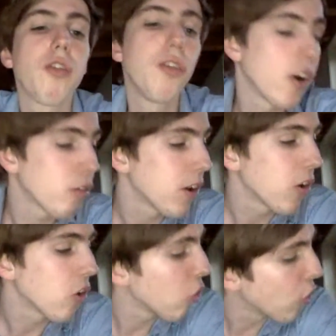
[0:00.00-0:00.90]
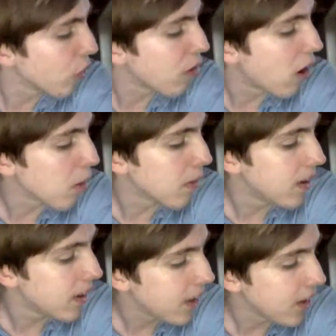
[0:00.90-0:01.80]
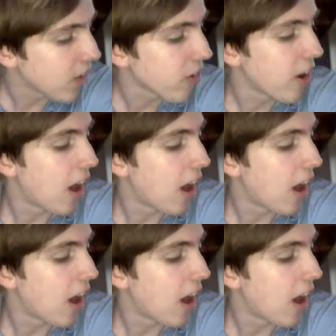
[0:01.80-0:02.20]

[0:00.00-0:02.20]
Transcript: we don't think there's a lot of harm in it.